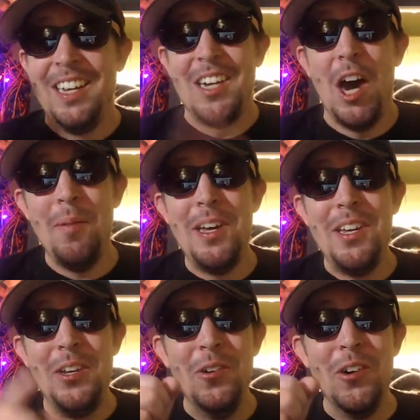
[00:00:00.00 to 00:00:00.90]
Cubby,
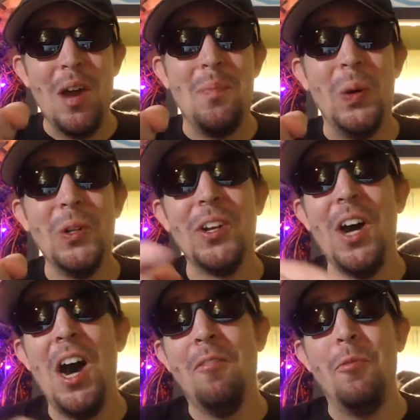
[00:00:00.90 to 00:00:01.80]
you and I pulled it
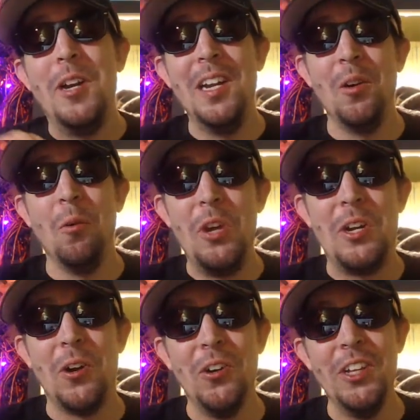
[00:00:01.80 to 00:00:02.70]
off. We did it a
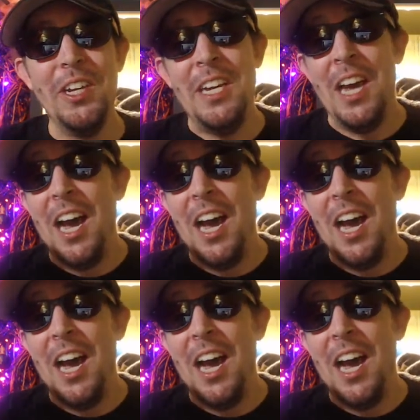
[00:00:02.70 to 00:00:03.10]
week early.